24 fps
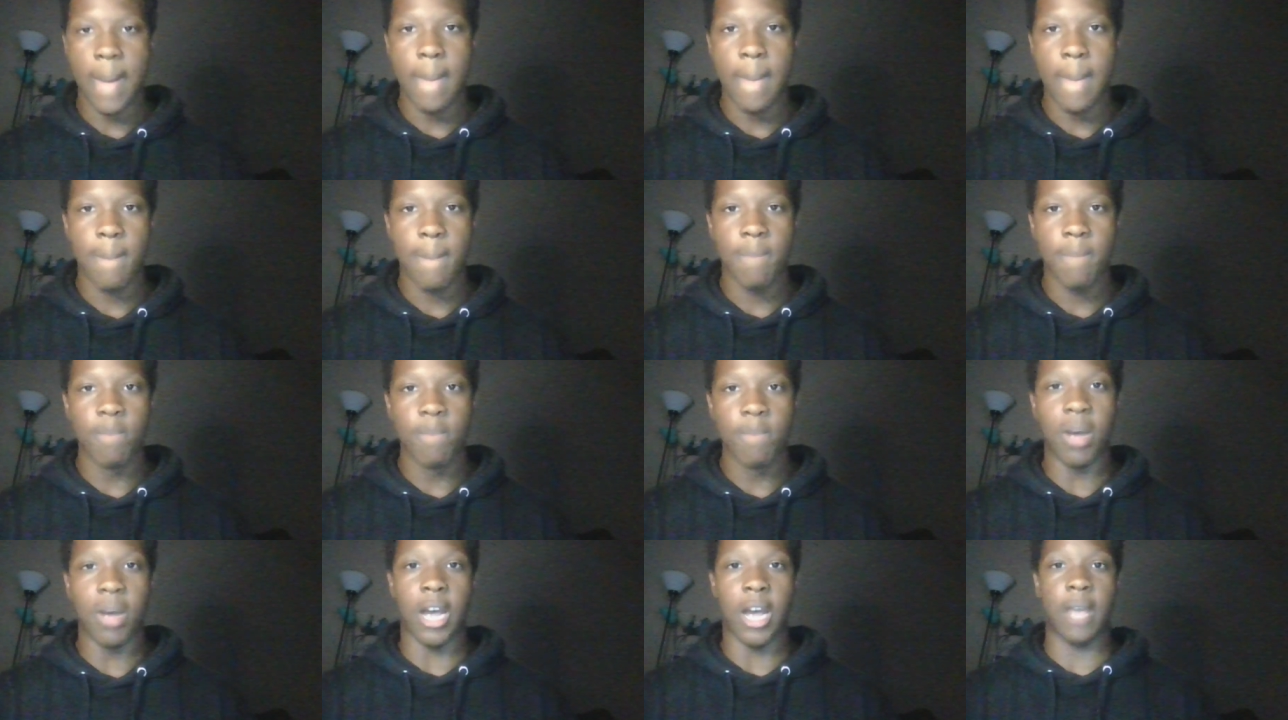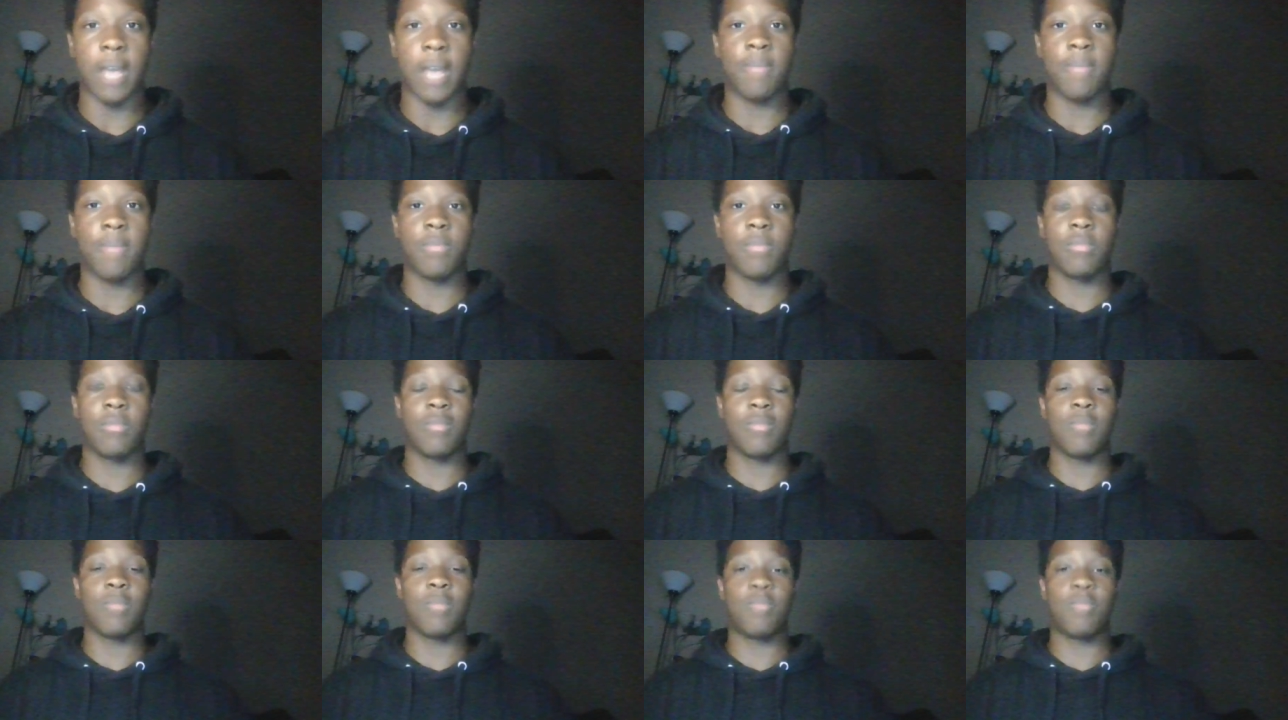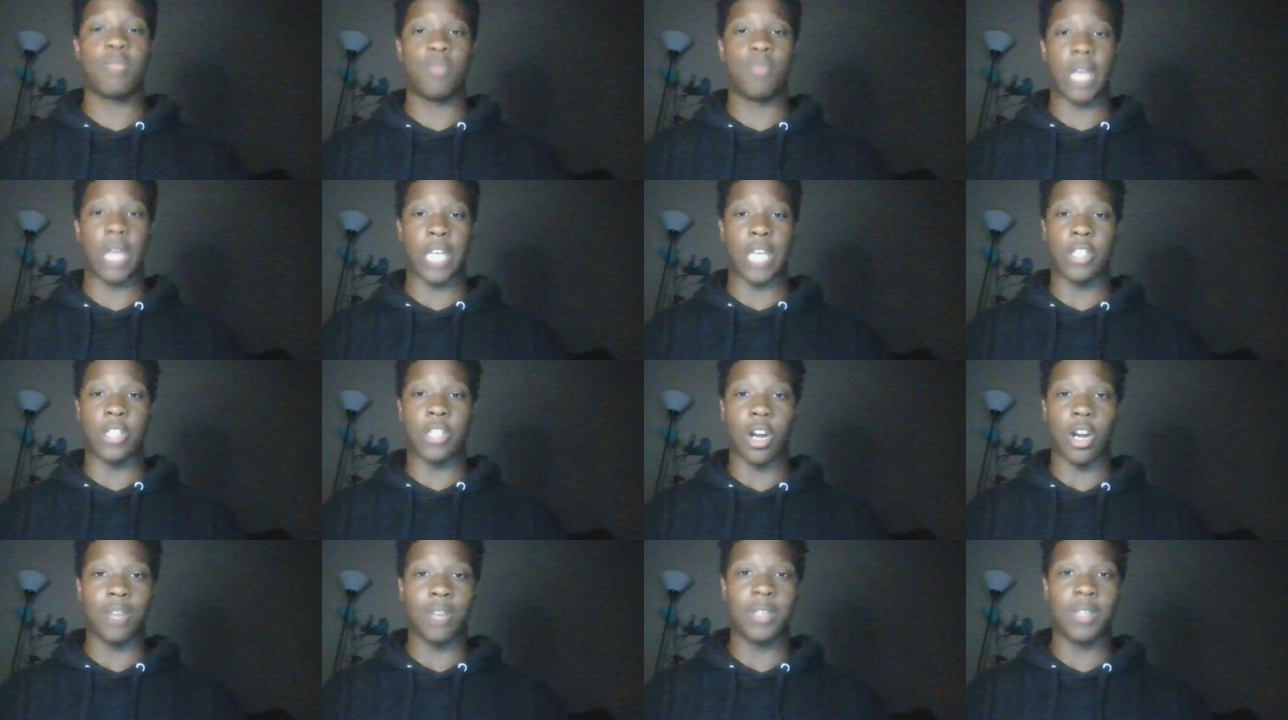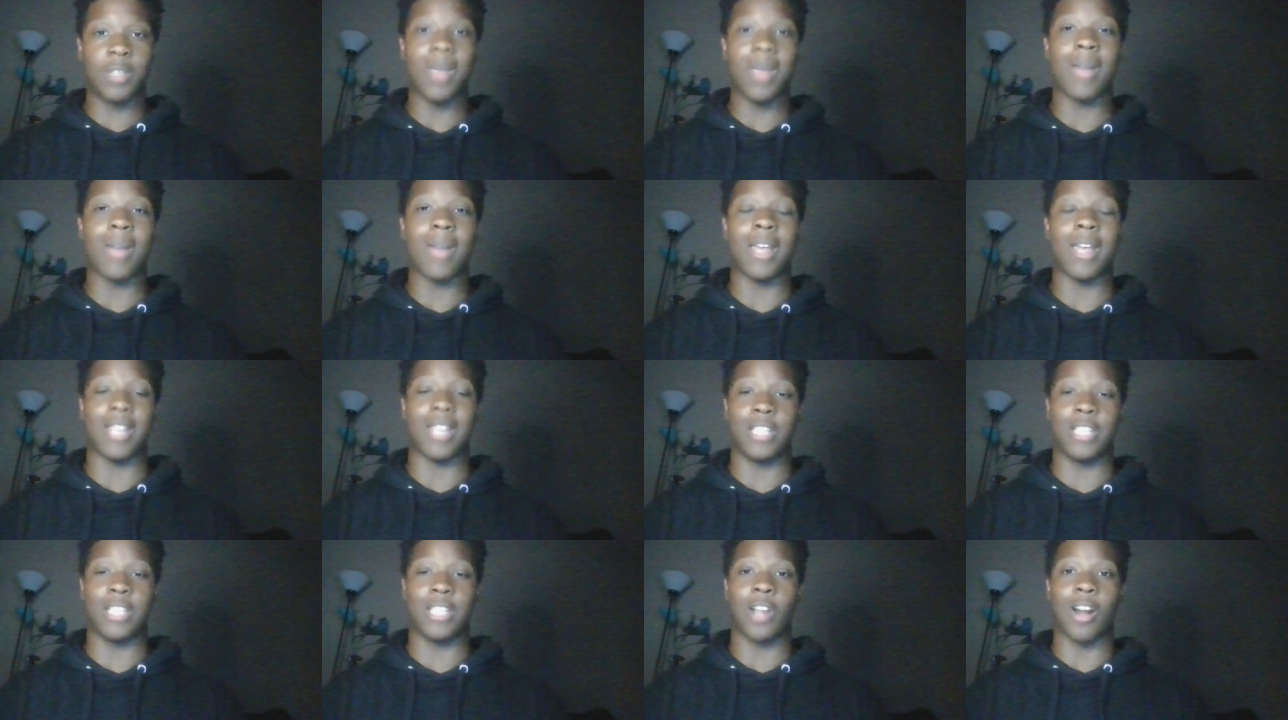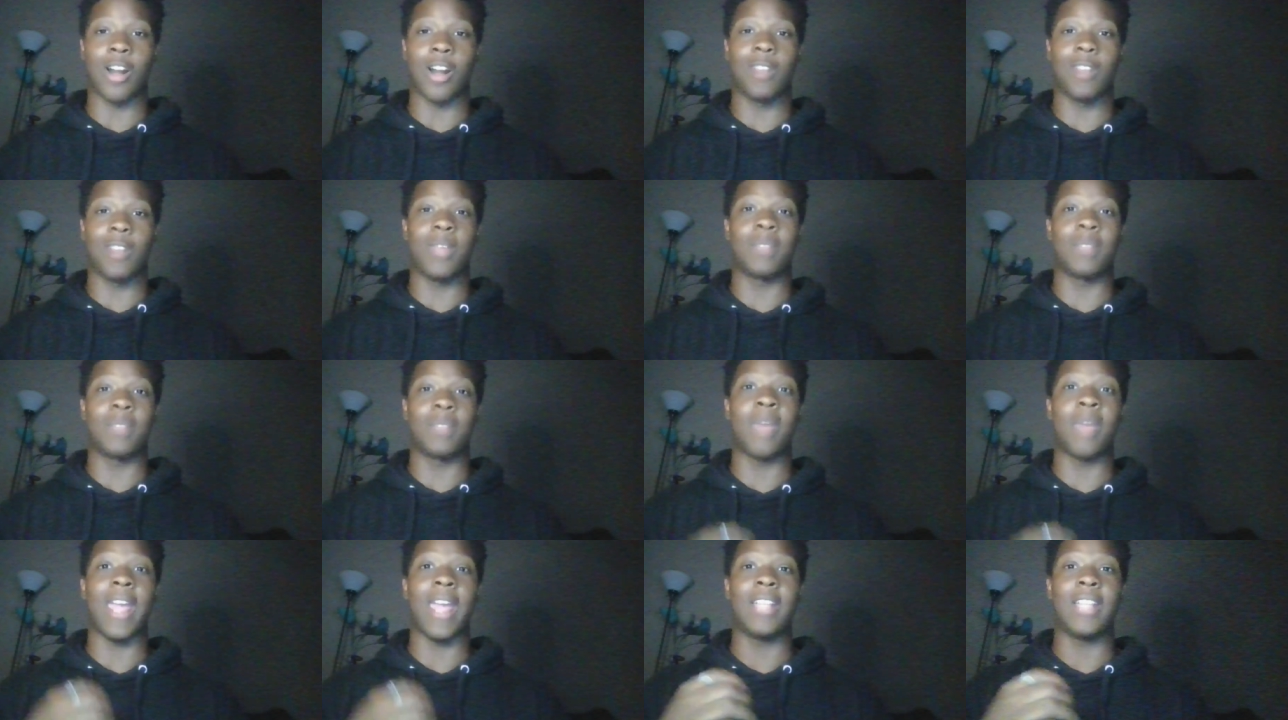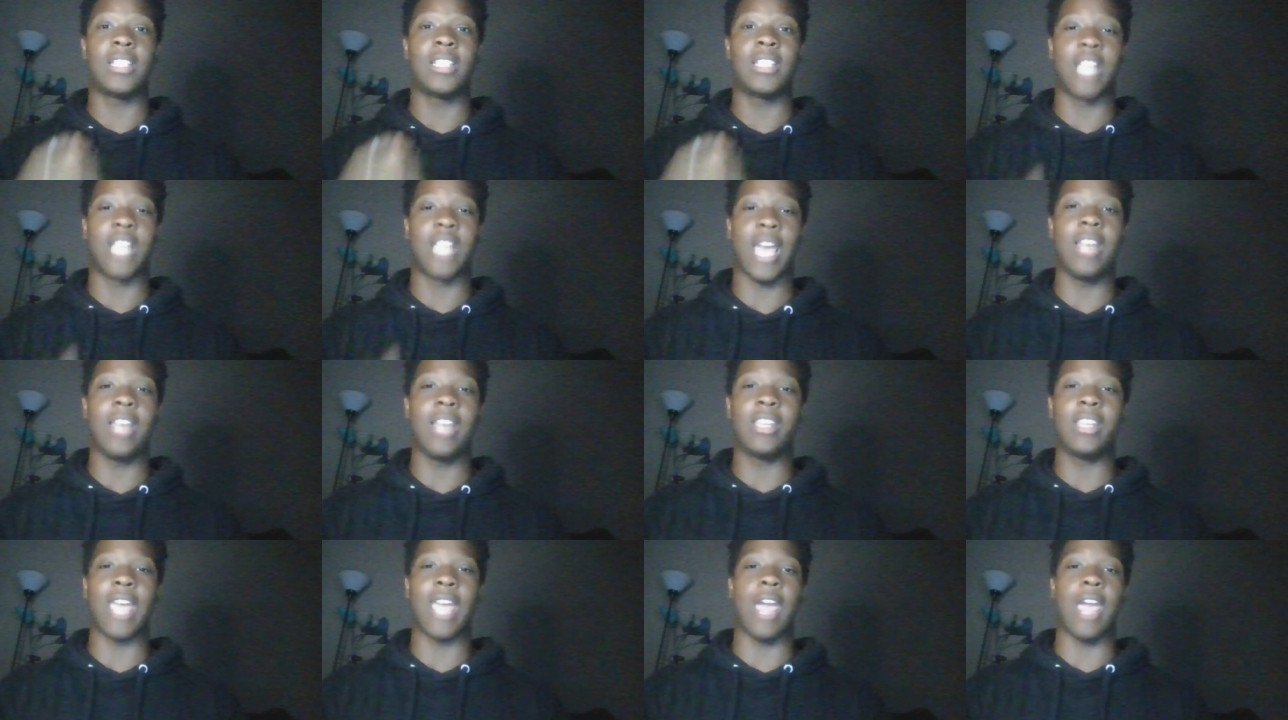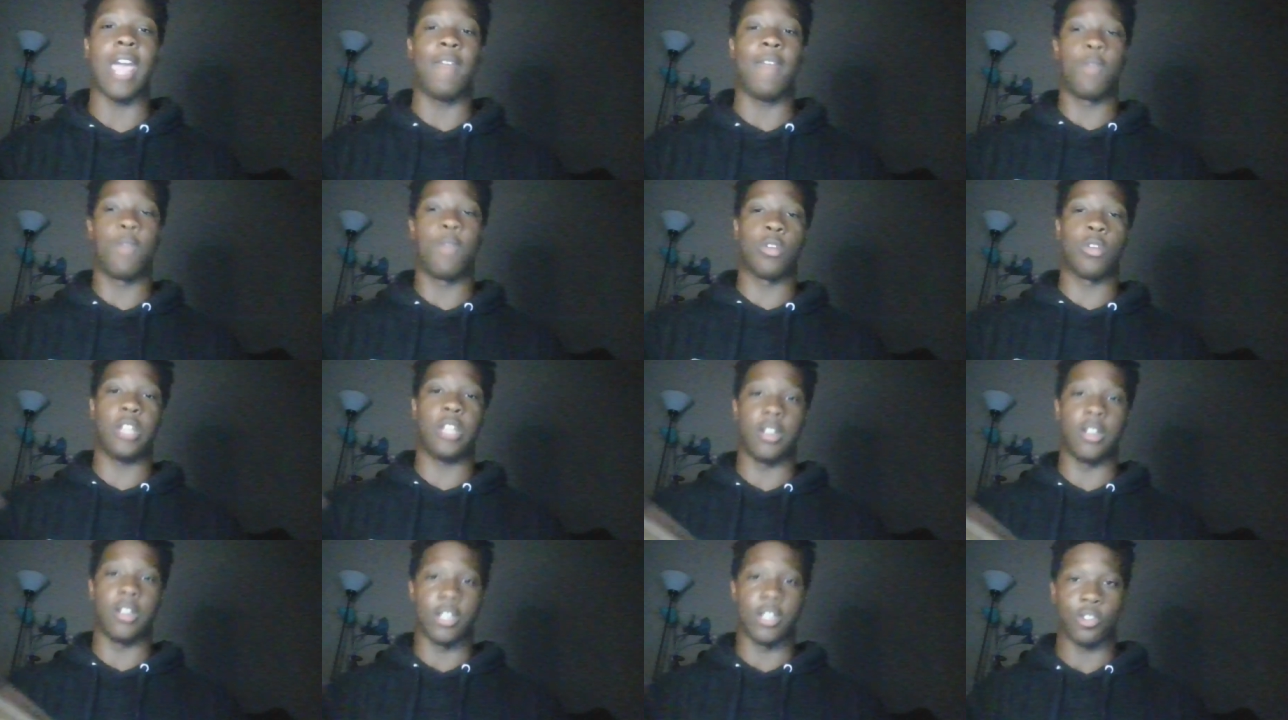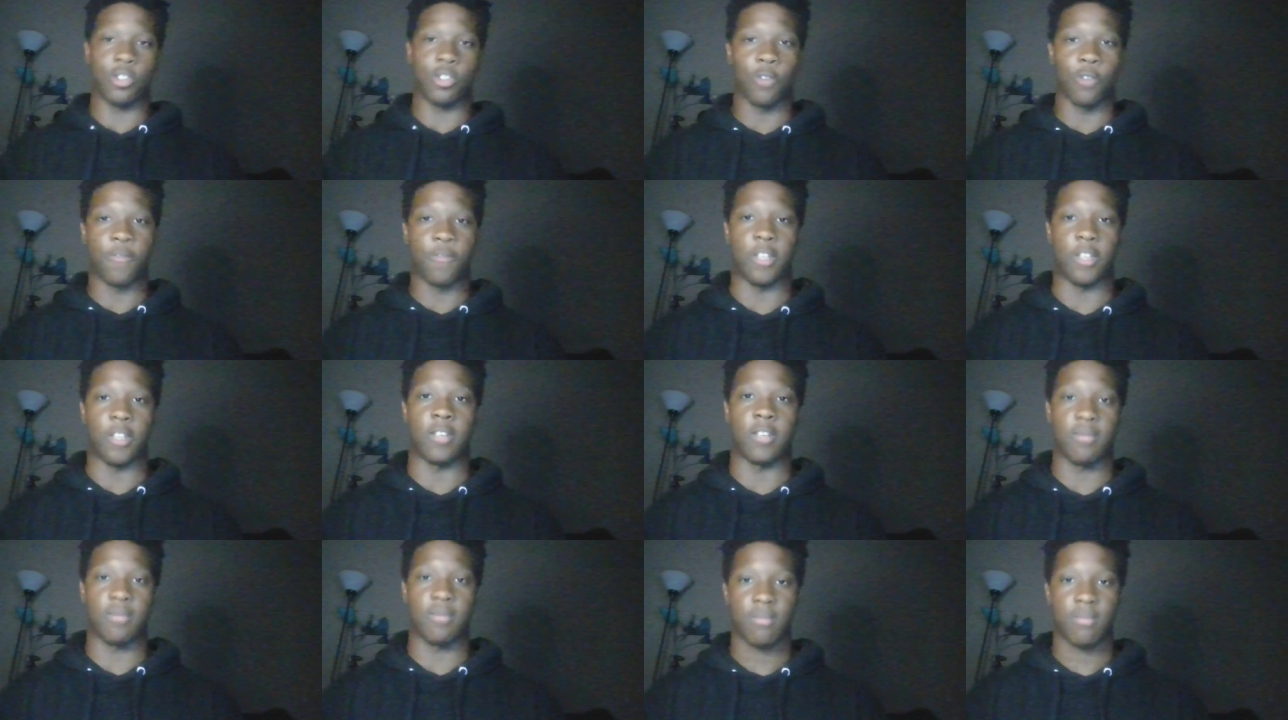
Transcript: But it's already been speculated he's already been paid 10K for the initial fee.